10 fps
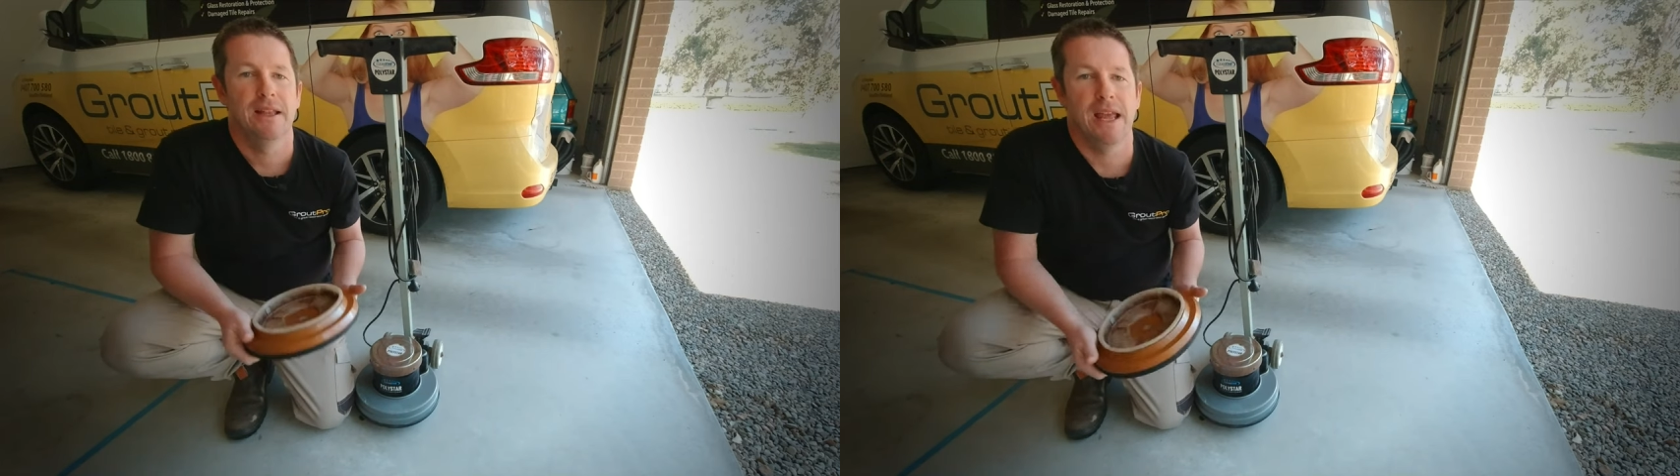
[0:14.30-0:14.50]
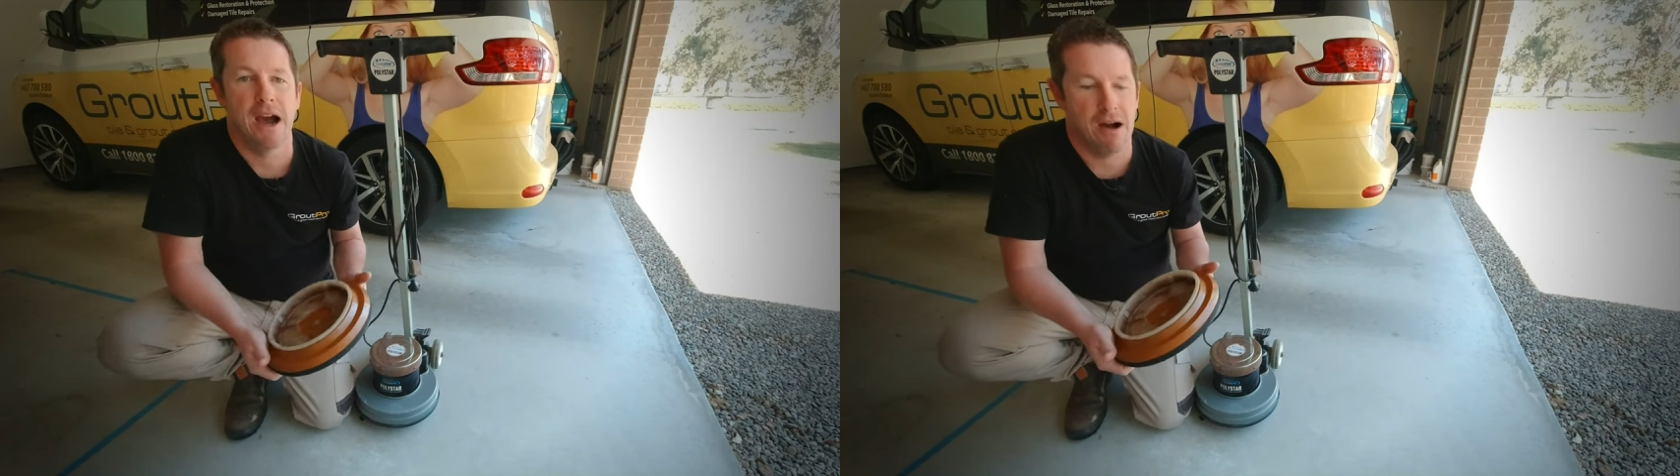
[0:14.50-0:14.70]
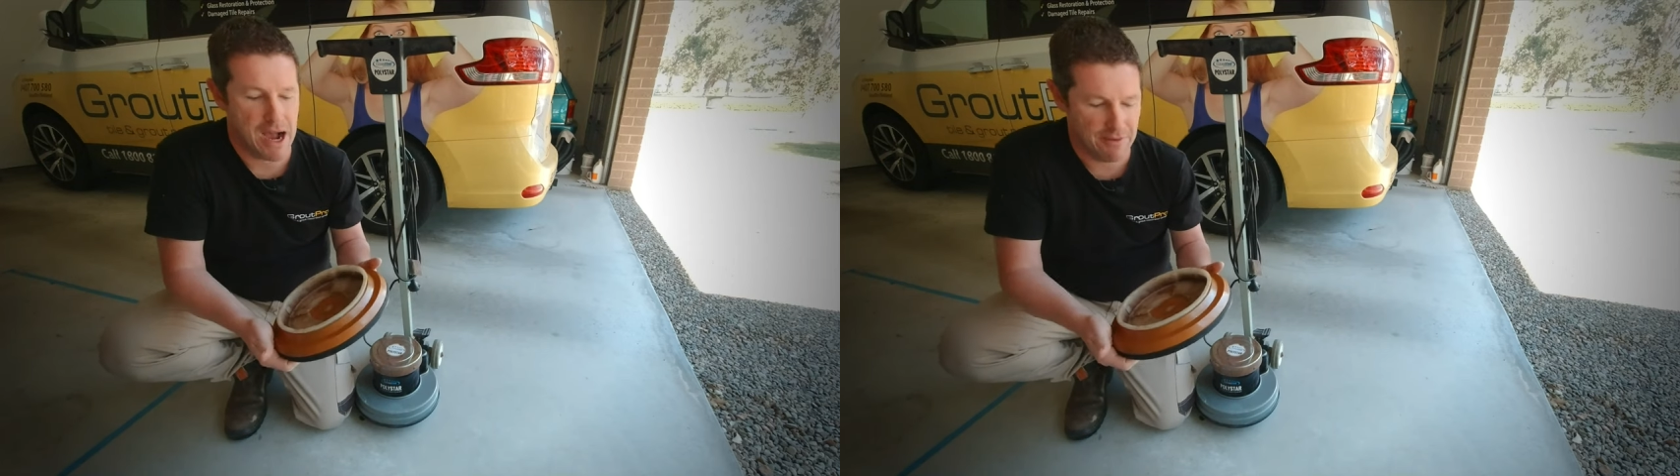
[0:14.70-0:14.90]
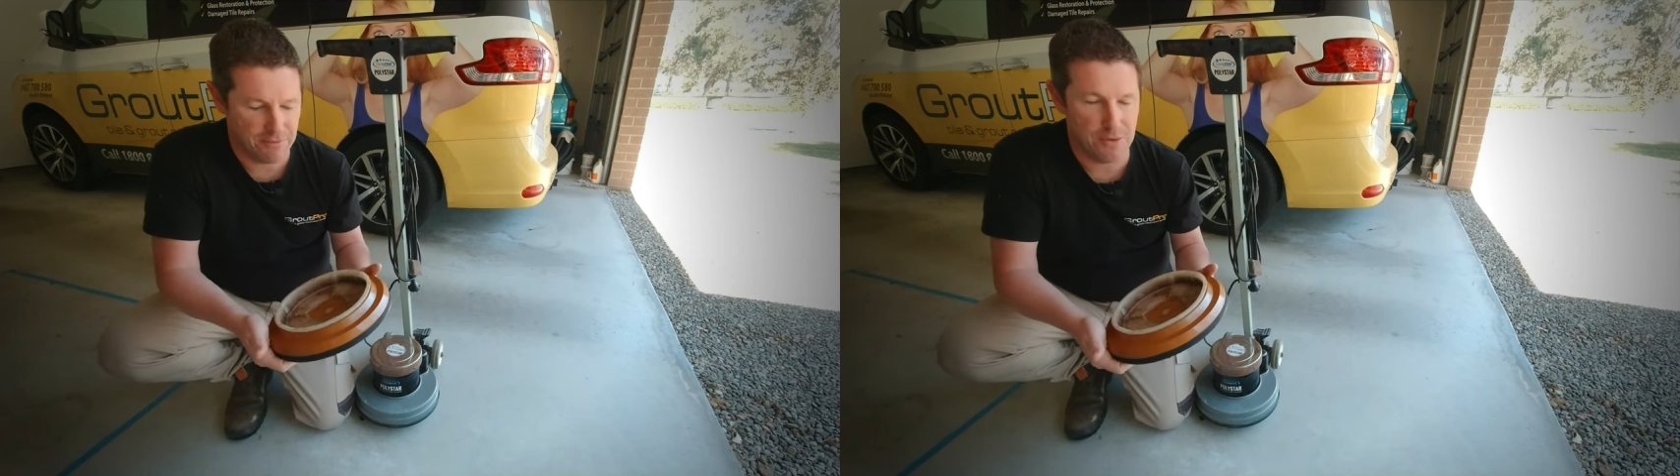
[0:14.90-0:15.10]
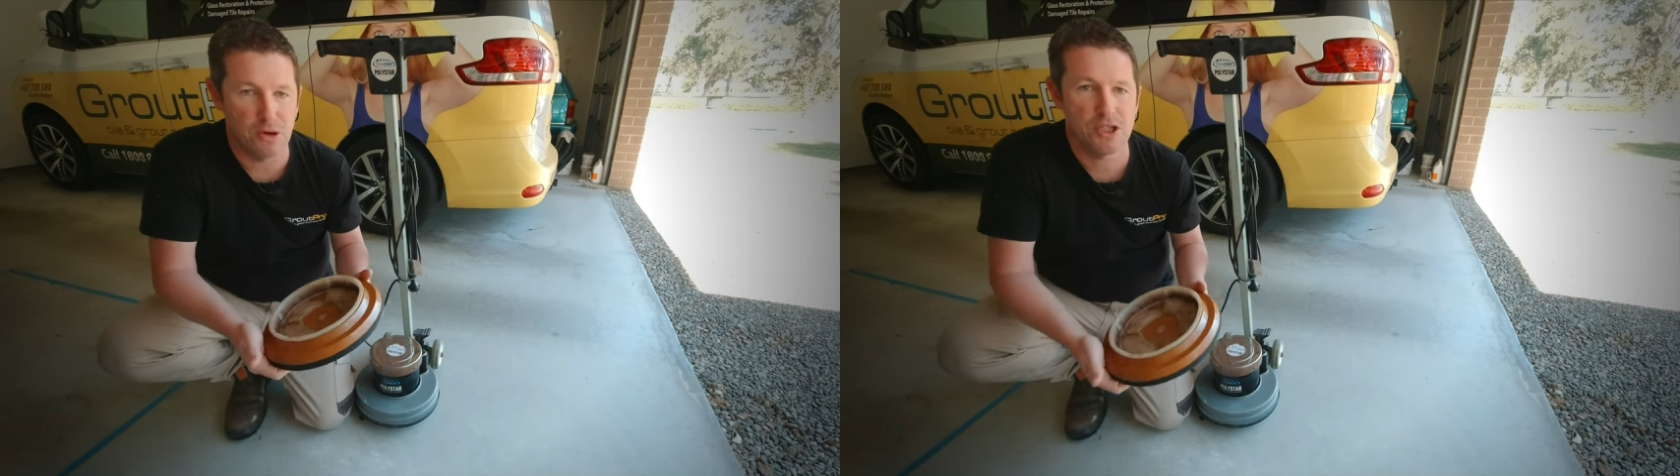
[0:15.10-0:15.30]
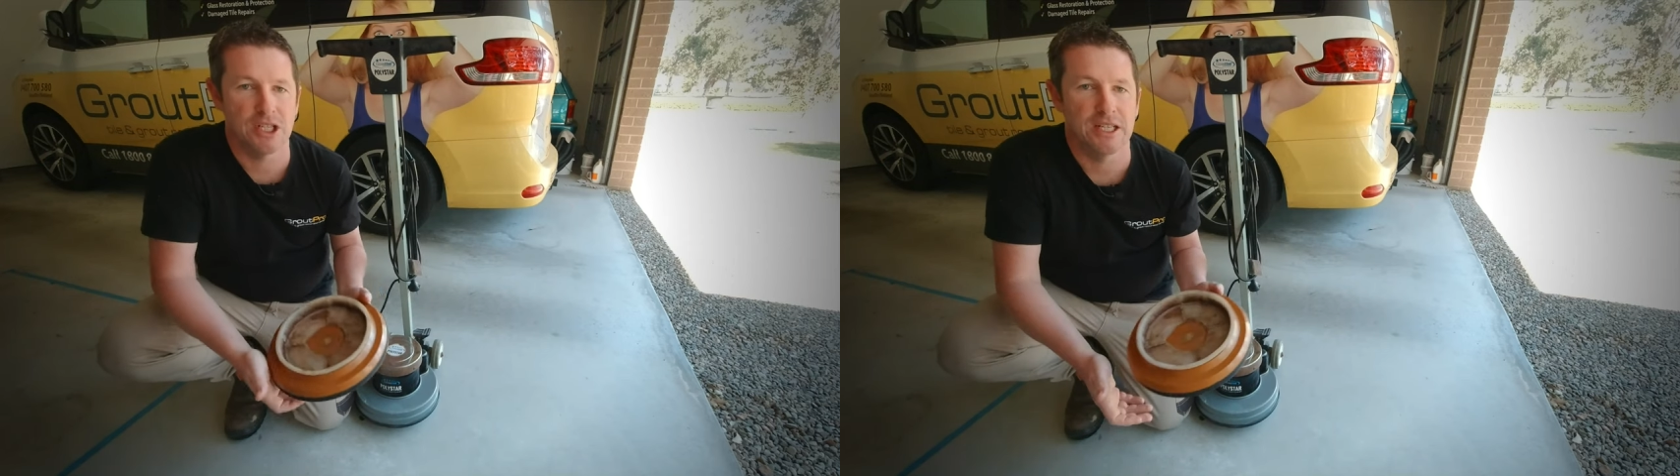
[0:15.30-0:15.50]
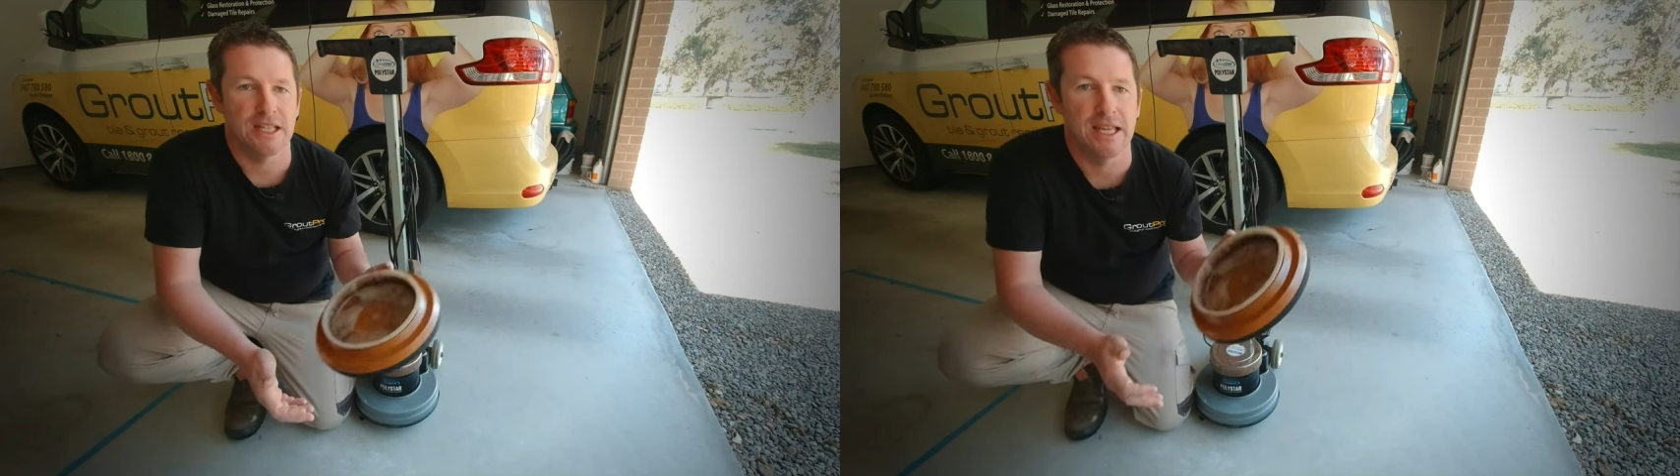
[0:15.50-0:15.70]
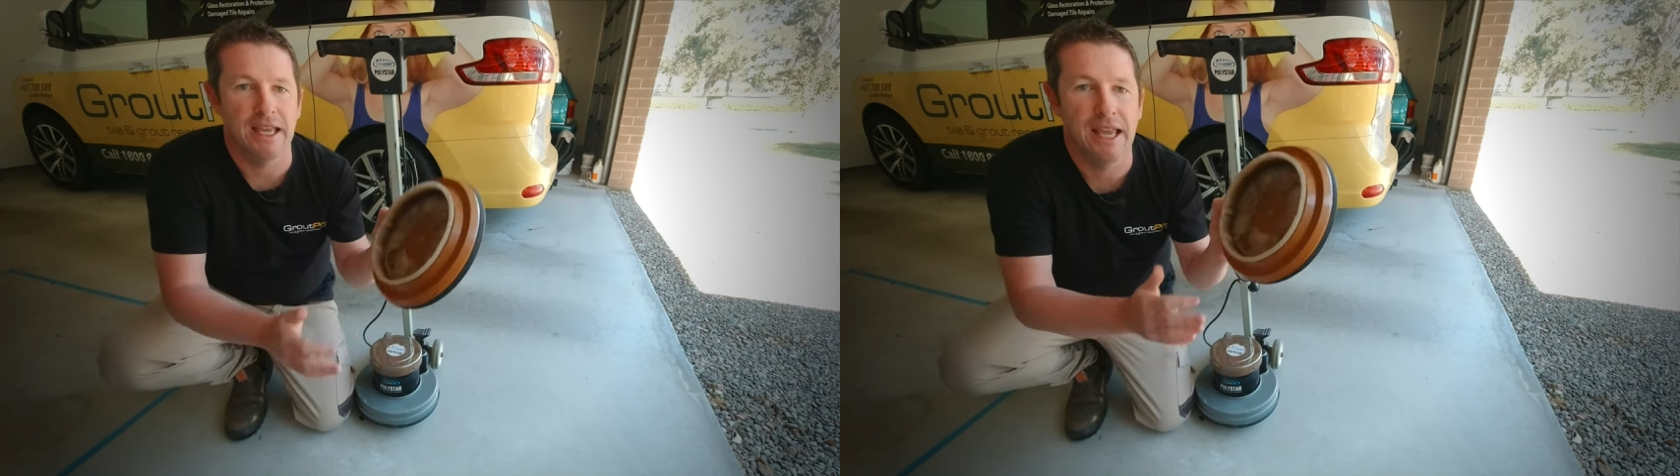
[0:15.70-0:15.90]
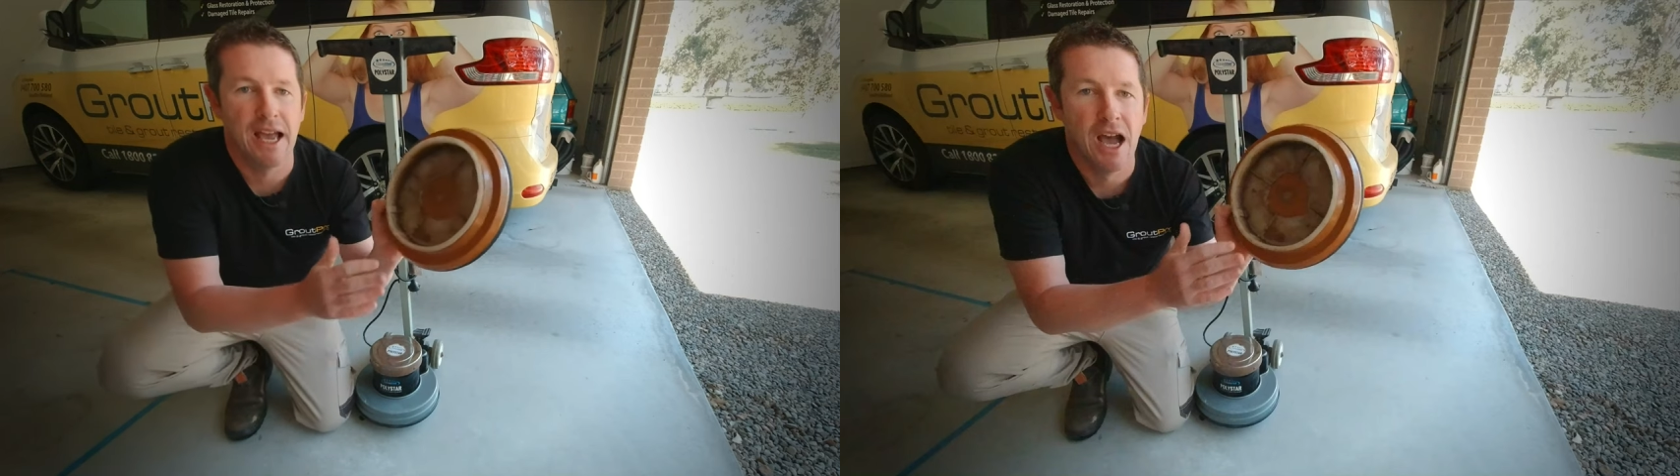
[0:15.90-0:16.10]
Now, unfortunately,